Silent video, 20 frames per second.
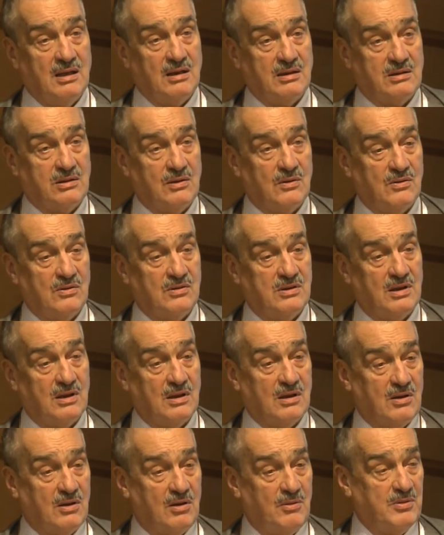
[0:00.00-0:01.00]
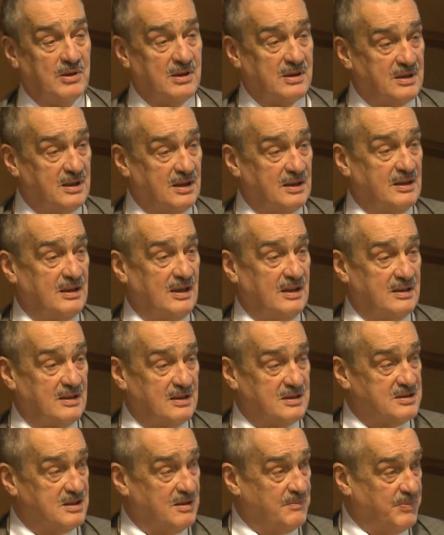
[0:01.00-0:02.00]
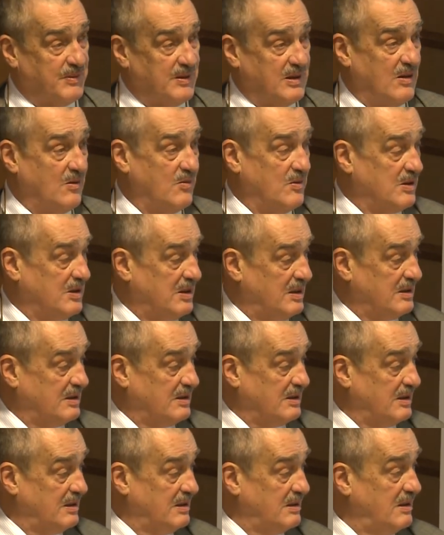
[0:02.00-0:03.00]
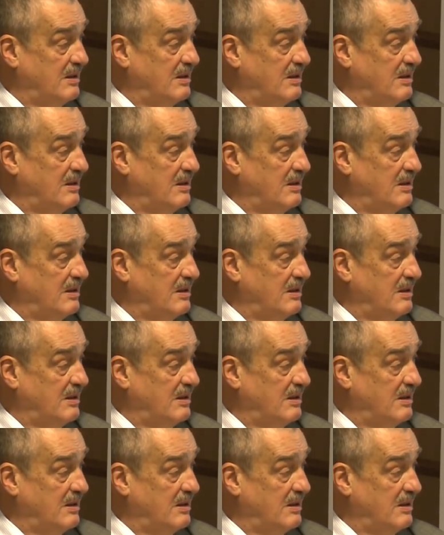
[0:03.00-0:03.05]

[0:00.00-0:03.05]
through the communist dictatorship in our country.